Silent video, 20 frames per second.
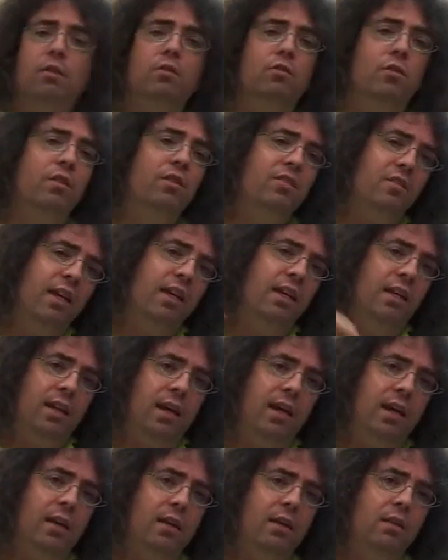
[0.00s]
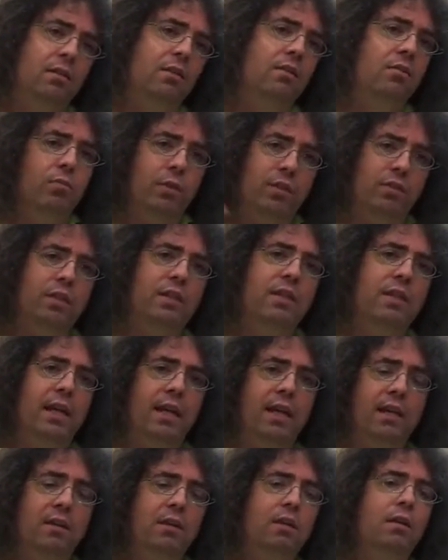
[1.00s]
So the second A is once
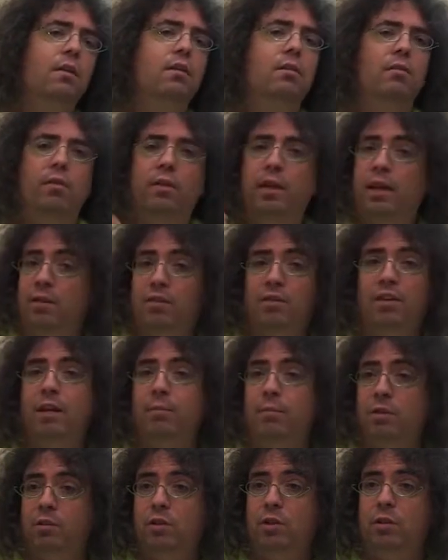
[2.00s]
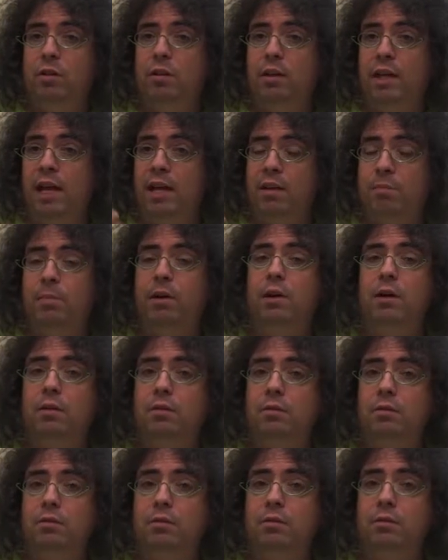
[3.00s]
again that same material, 8
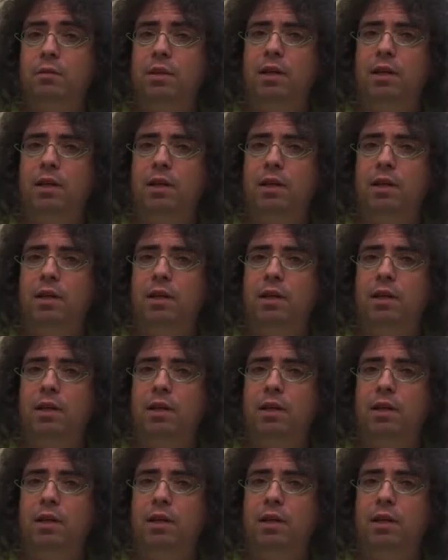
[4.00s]
bars.